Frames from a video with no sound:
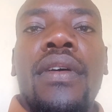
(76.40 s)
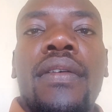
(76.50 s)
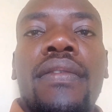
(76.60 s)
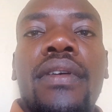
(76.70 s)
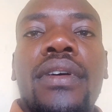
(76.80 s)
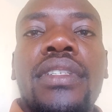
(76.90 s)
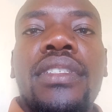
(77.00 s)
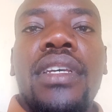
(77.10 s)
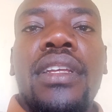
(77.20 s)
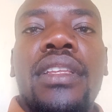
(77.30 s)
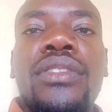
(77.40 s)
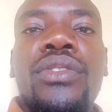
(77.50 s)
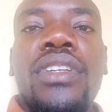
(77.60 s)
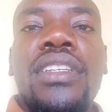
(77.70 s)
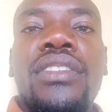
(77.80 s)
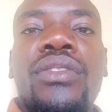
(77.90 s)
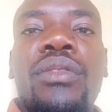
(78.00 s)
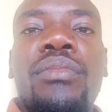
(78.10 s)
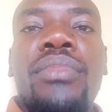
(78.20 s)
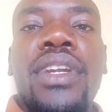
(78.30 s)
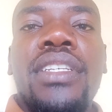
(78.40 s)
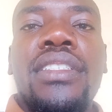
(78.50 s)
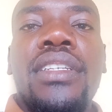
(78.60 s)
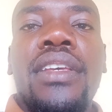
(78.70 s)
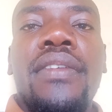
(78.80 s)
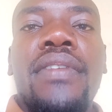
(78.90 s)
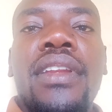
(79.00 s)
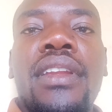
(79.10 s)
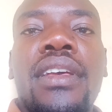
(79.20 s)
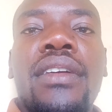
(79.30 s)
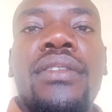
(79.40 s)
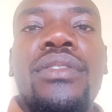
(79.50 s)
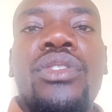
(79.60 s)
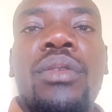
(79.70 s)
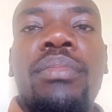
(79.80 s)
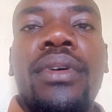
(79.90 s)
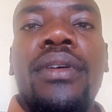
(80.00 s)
Of course, the soil is compressed evenly on top,